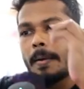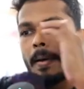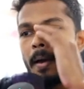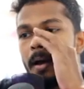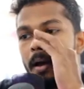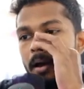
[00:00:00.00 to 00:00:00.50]

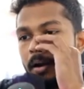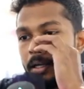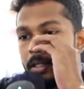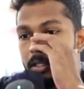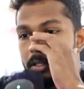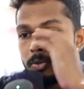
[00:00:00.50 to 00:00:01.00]
right
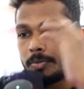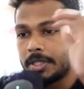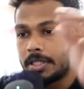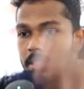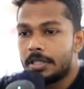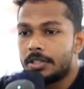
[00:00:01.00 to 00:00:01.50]
this
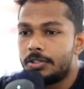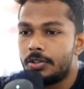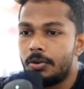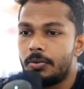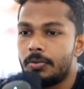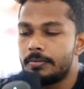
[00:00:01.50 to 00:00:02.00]
moment.
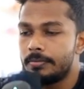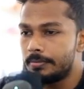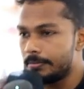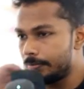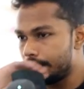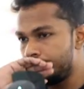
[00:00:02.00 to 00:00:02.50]
So
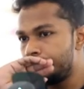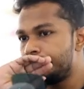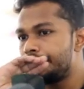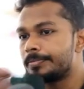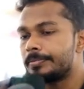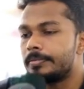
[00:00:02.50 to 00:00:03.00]

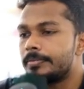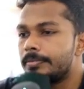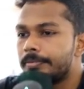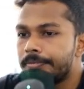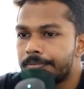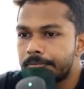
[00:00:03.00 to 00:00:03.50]
this
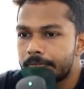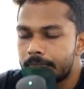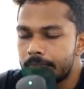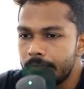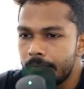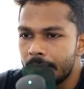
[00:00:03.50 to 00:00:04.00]

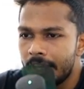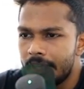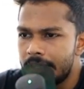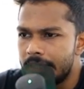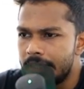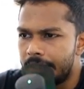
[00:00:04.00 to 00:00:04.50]

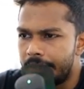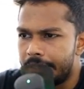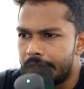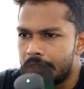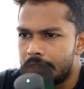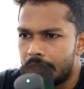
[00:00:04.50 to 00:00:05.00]
is the
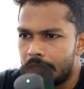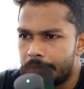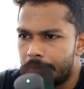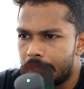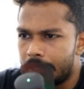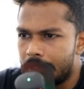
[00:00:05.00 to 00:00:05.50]
return type.
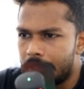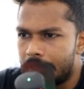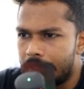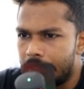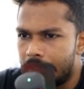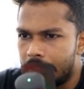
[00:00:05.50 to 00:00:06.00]
I
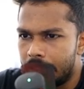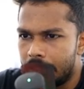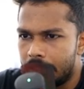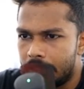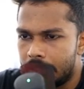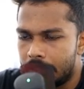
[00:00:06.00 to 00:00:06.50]

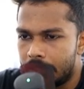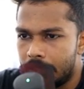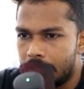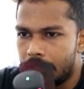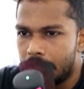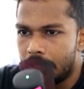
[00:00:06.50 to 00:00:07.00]
think
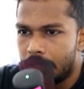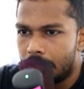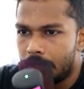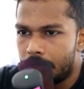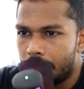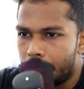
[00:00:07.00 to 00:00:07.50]

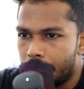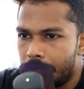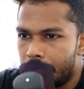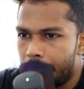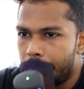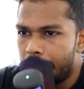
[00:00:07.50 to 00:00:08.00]
quick
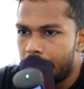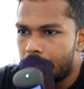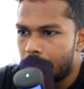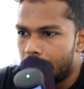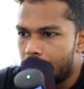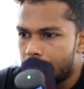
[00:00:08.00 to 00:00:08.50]
pick
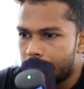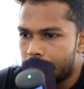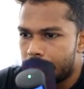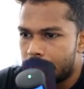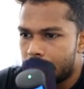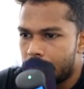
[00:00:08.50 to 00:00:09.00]

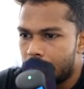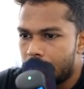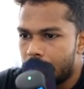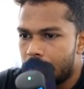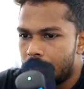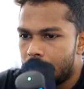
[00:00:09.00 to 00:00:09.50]
items.
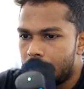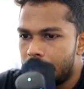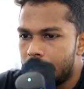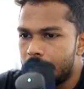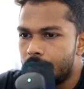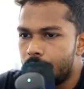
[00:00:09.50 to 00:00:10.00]

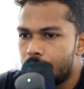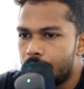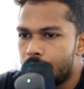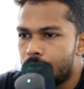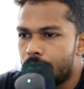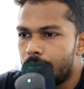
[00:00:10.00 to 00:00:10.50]
This is going
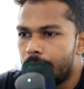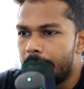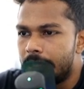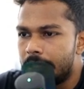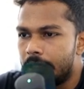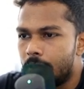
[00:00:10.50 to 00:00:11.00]
to
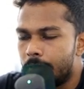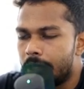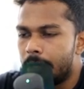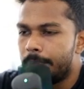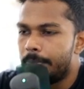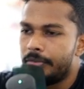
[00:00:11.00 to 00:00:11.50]
basically open
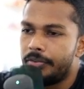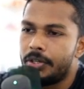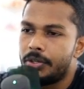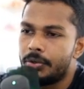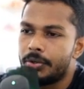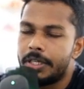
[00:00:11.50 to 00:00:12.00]
up a
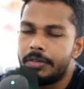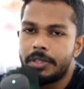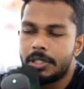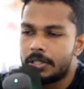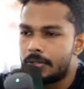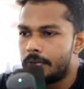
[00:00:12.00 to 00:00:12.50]
window in
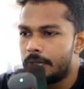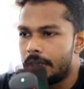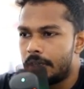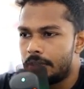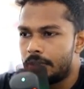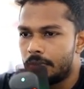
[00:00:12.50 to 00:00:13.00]
VS Code
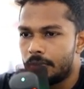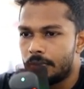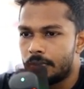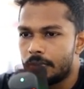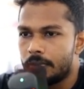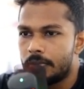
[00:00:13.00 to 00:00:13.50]
and show